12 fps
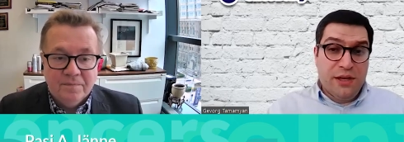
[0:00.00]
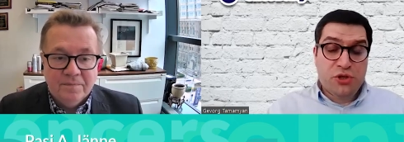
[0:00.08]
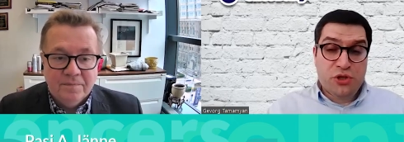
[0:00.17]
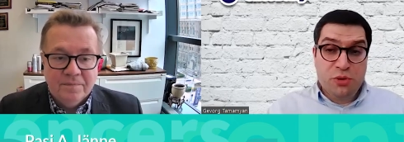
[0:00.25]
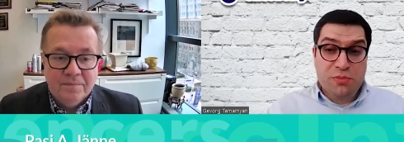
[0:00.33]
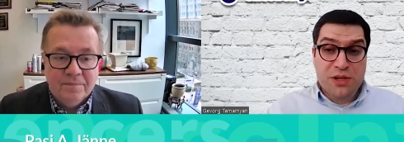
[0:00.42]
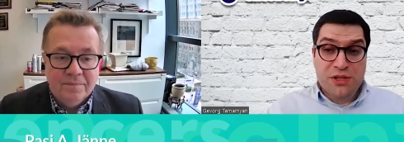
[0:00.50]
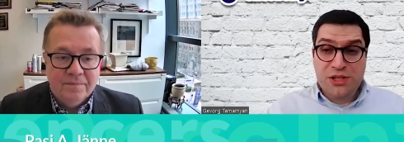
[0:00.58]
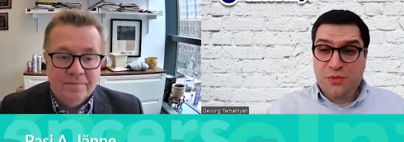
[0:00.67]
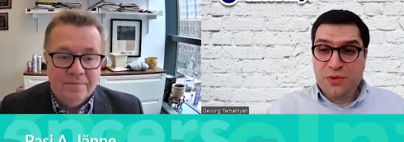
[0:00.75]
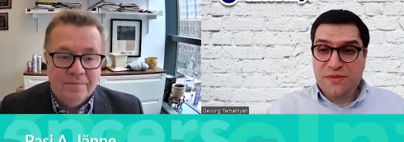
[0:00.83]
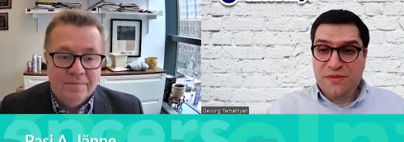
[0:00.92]
Speaker 1: Thank you so
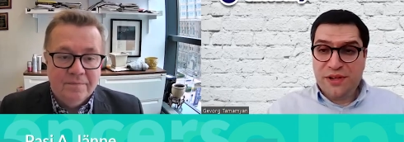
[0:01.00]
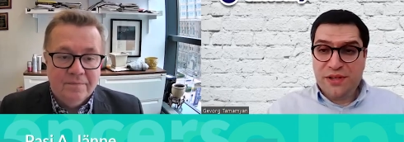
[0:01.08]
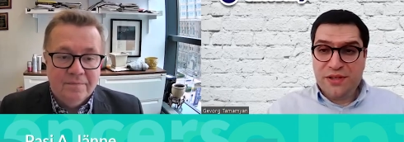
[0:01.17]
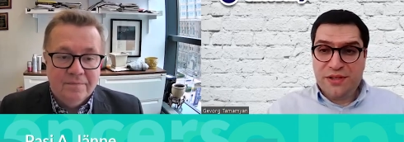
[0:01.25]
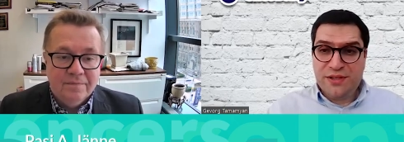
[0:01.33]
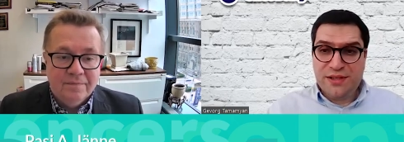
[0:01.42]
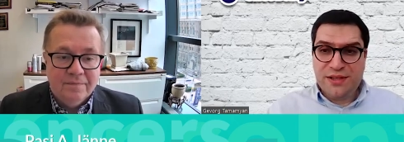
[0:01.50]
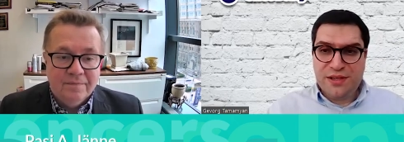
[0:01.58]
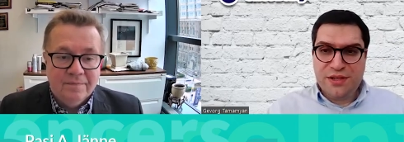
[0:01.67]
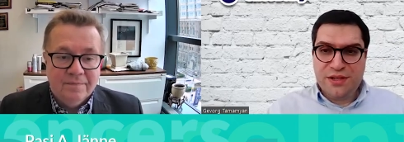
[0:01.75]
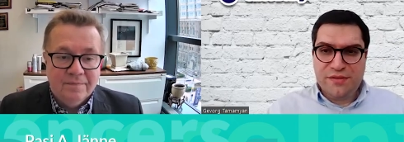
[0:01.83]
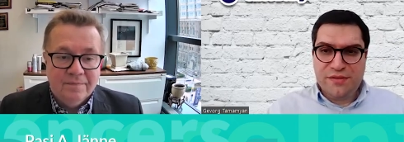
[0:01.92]
much. It was a very
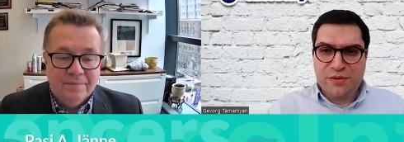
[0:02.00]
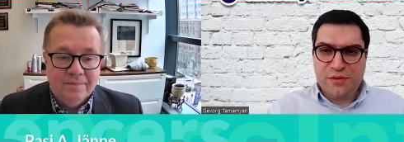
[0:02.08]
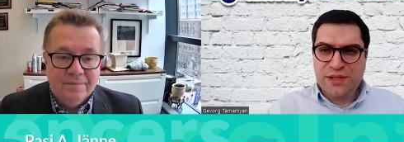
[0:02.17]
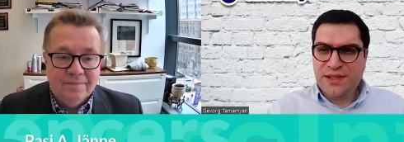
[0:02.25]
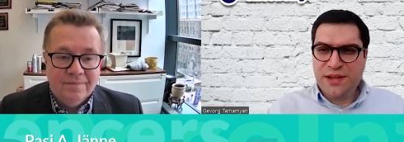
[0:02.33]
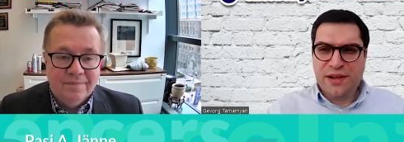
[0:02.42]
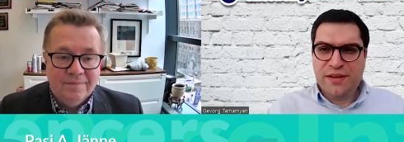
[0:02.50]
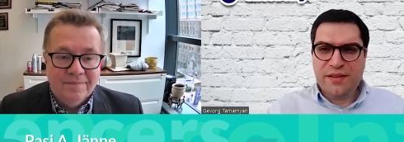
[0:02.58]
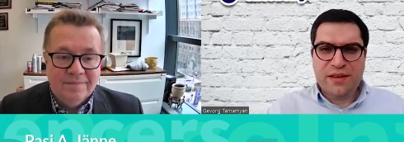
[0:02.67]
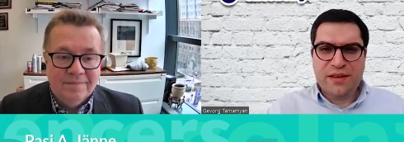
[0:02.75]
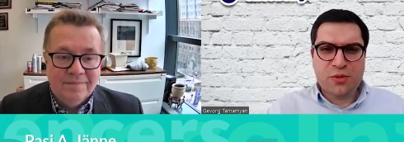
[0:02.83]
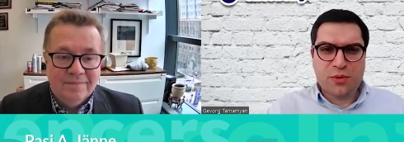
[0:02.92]
interesting interview. Is
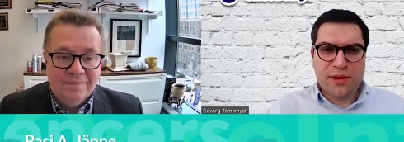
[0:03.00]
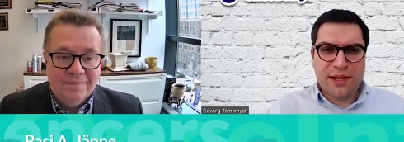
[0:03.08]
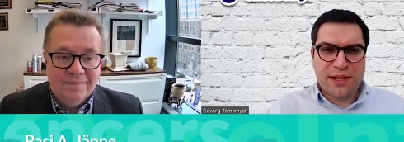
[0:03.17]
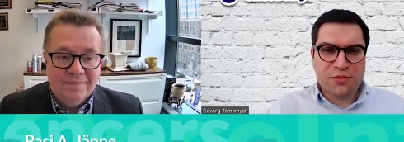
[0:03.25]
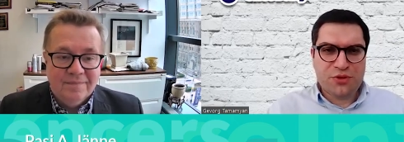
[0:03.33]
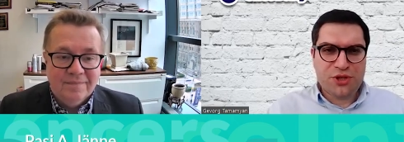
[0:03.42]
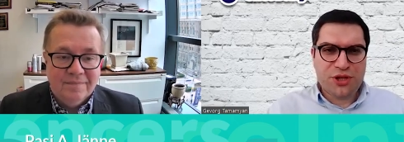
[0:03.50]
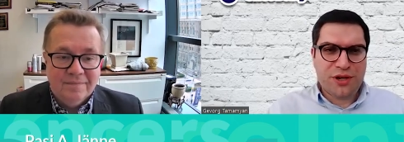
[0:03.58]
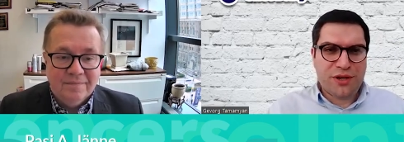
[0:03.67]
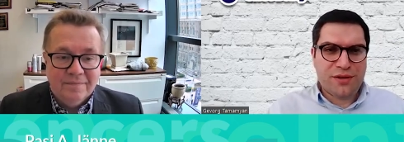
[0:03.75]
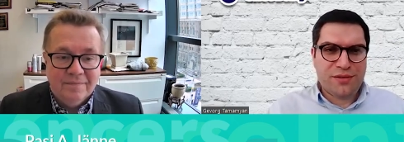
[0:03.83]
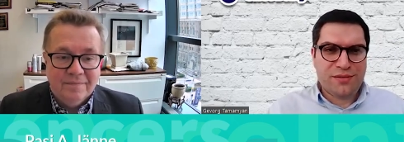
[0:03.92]
there anything you would like to
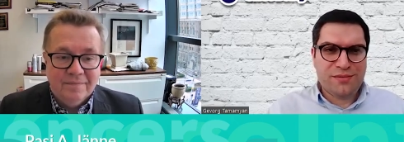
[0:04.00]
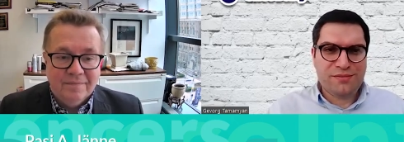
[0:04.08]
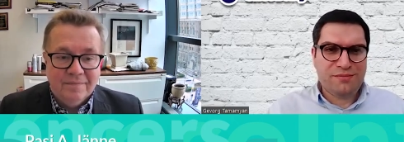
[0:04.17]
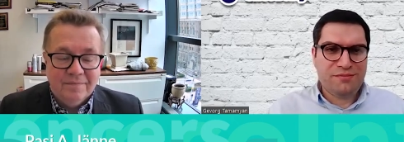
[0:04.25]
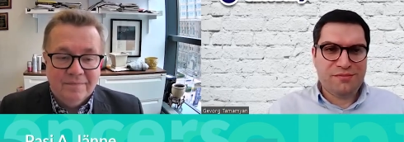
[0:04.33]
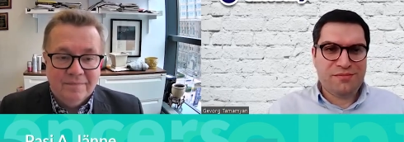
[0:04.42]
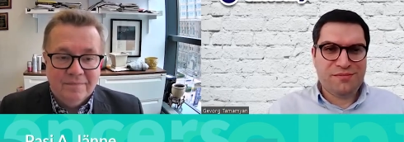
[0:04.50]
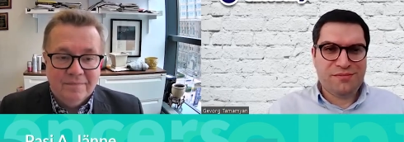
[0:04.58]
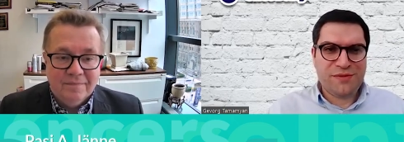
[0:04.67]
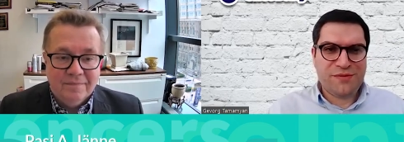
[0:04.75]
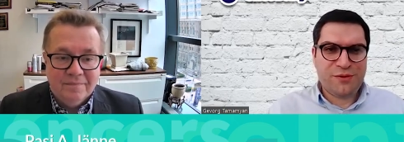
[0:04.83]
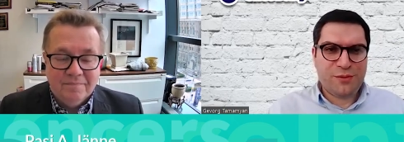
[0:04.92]
share
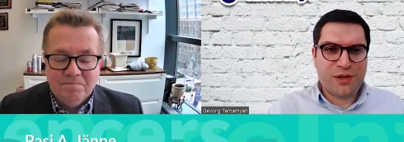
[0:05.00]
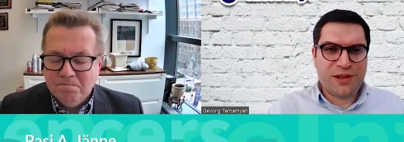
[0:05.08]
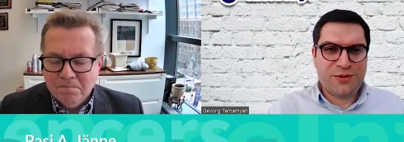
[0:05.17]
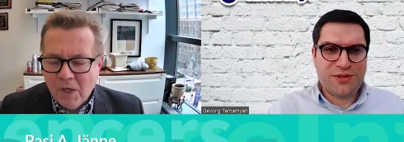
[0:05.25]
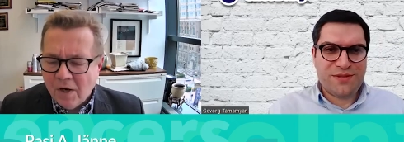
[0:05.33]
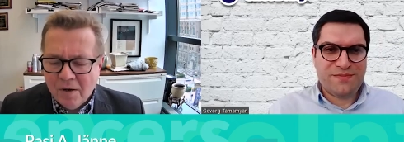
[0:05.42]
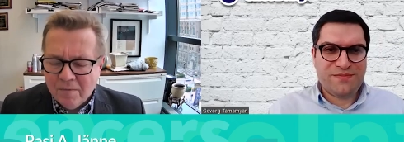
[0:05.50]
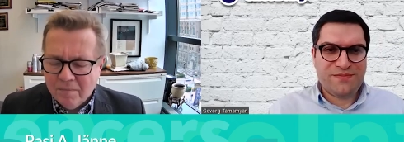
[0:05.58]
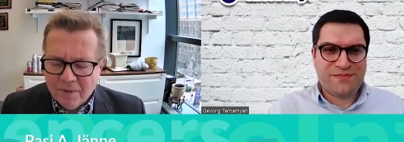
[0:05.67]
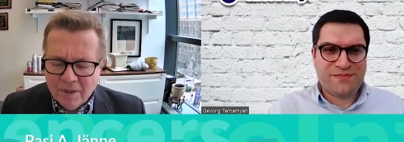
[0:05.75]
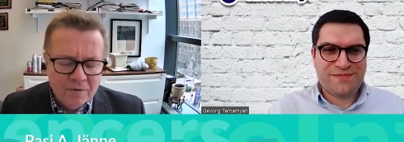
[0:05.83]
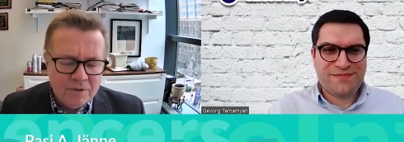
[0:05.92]
before no, we close?
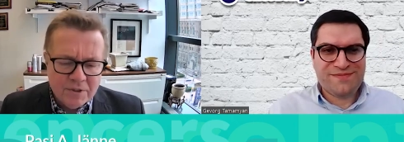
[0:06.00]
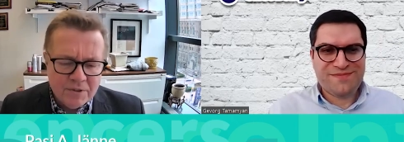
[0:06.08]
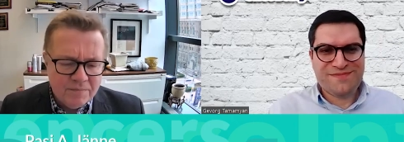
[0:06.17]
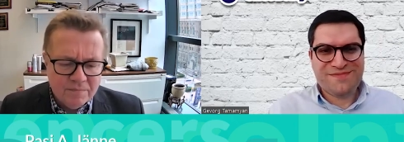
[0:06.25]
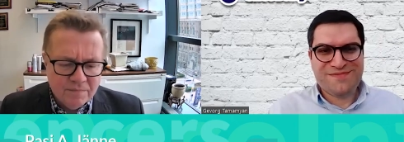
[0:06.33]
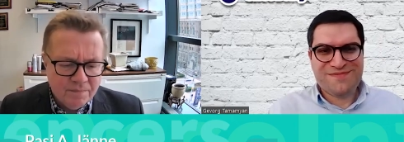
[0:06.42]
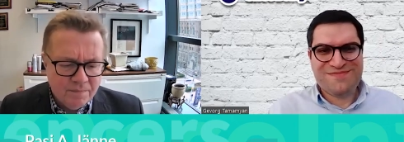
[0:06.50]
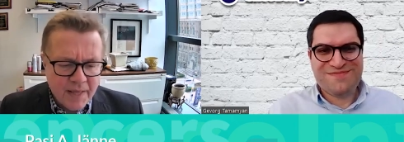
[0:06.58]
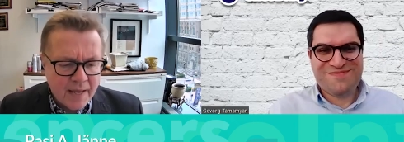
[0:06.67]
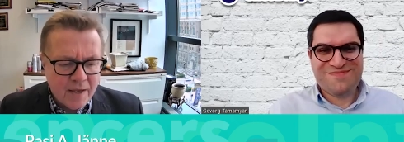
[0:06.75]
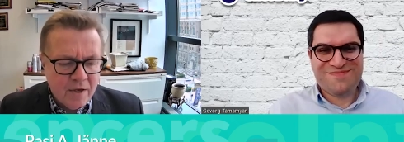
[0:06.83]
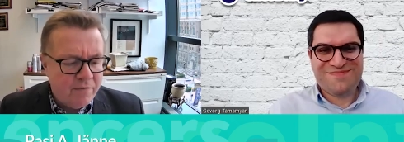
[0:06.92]
Speaker 2: No, just
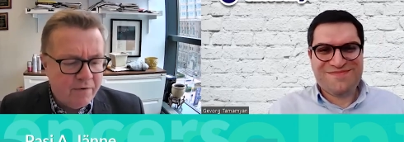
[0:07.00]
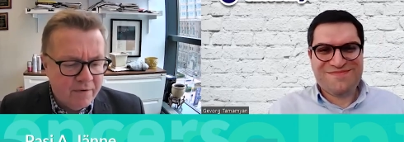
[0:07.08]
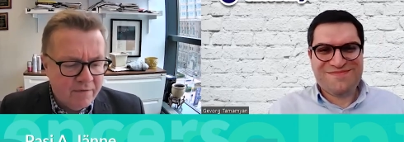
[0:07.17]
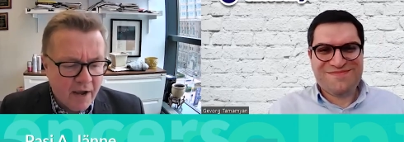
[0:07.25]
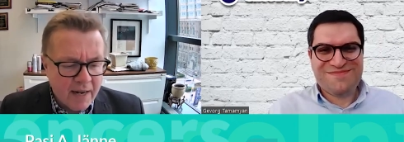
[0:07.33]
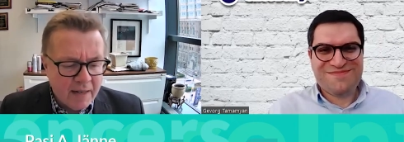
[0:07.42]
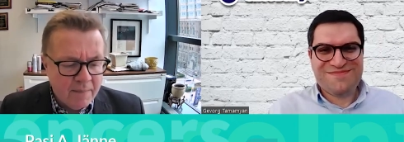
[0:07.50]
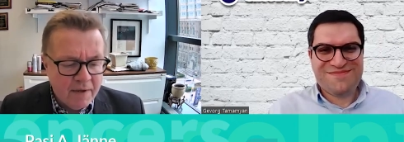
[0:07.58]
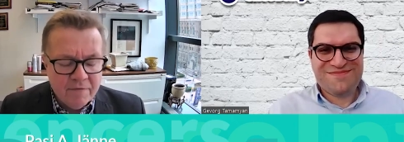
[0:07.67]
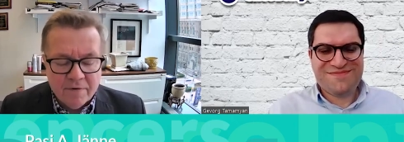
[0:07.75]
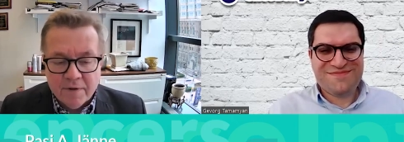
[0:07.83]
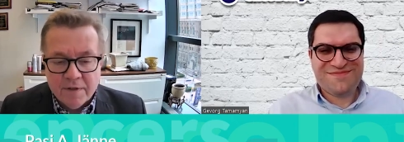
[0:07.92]
thank you for inviting me
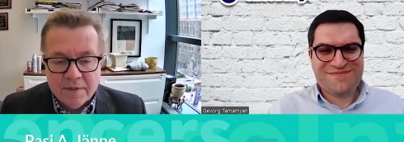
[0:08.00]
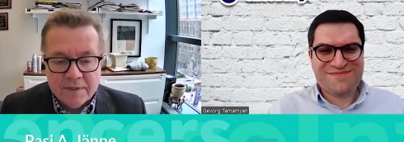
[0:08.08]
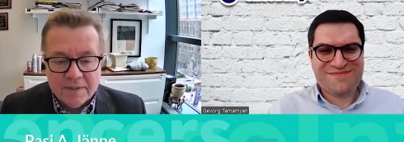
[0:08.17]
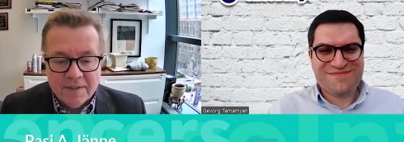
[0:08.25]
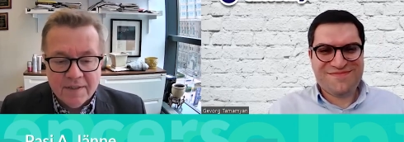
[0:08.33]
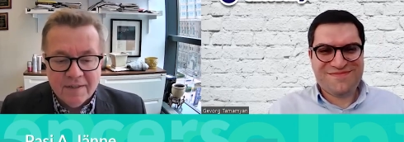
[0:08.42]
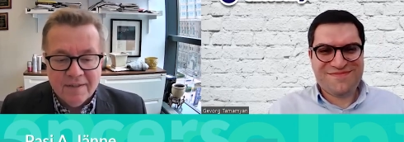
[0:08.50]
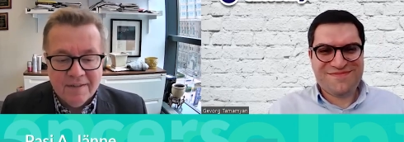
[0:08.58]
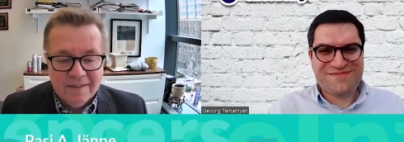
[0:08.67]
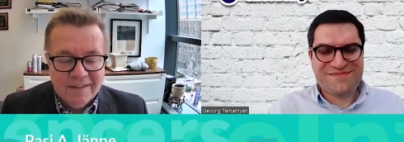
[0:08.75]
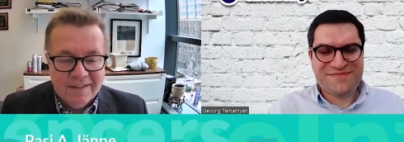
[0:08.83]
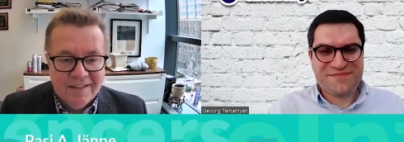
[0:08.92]
for this, and uh,
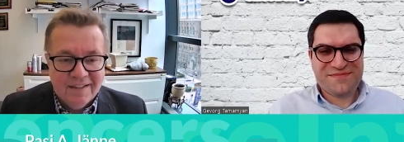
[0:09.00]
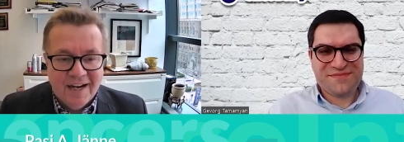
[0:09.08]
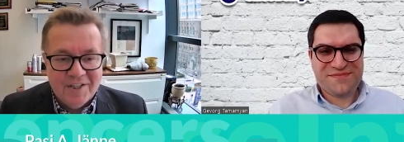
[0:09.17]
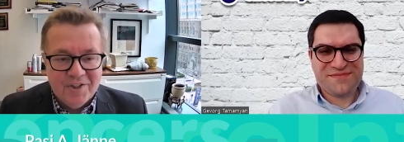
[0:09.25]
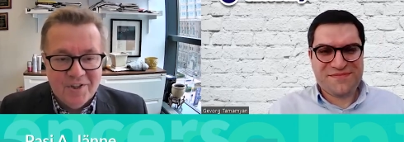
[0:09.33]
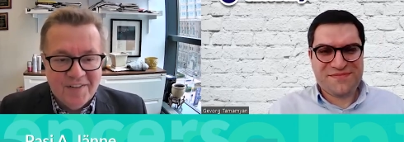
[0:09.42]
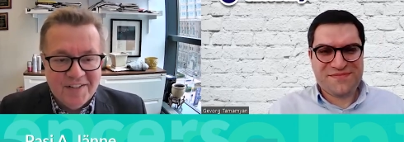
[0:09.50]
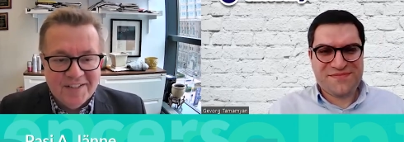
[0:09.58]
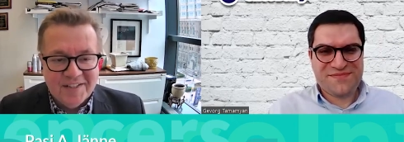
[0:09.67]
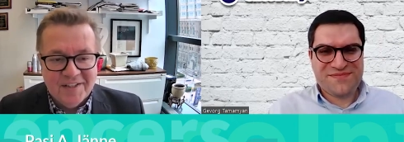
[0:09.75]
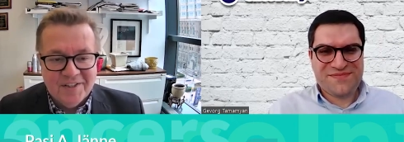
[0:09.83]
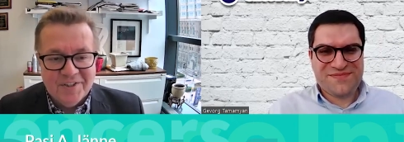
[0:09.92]
I enjoyed the
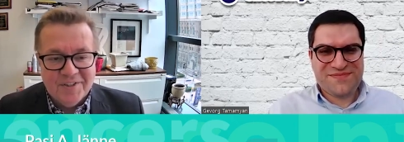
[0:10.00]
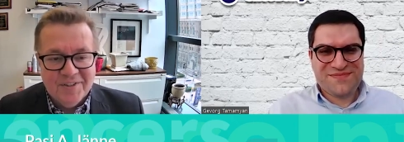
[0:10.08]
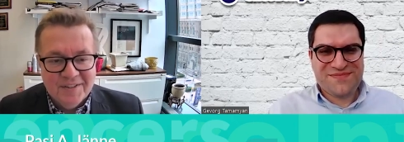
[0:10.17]
discussion.